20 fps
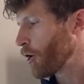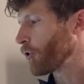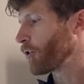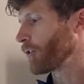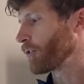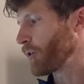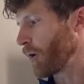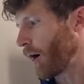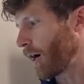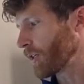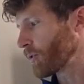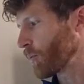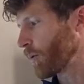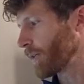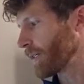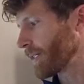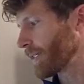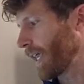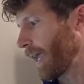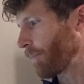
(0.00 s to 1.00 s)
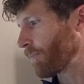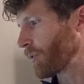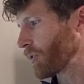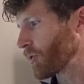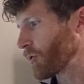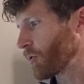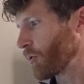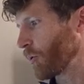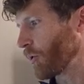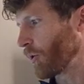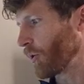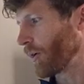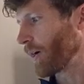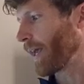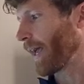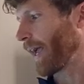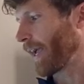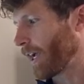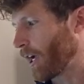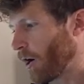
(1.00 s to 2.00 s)
The dogs will escape the school
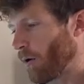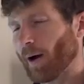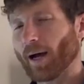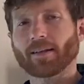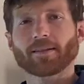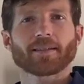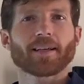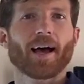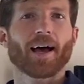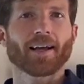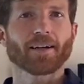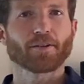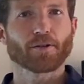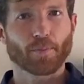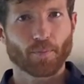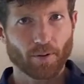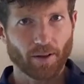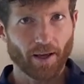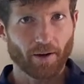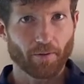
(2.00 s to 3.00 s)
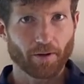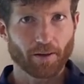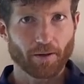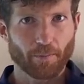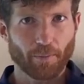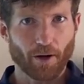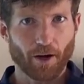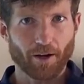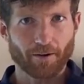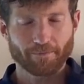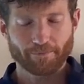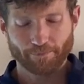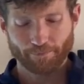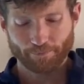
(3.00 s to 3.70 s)
and go outside to play with the ball.